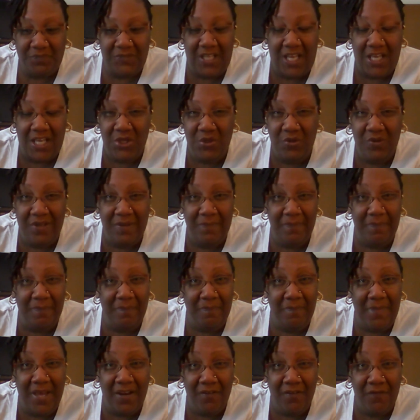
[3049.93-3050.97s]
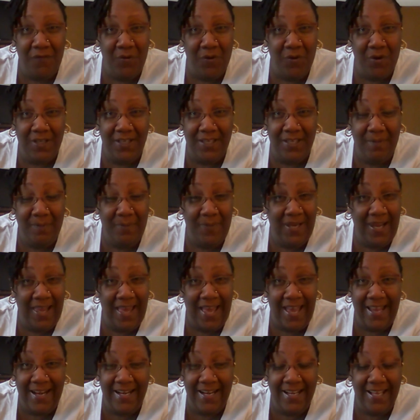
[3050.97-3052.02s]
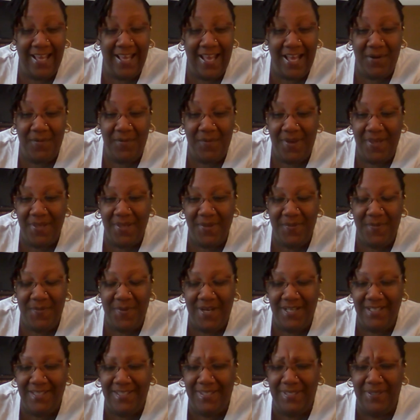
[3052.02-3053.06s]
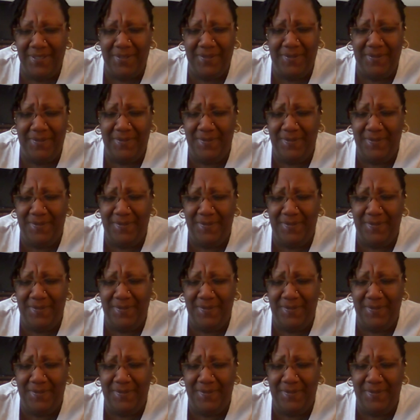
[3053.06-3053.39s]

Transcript: And you can metaphorically apply it any kind of way you want to.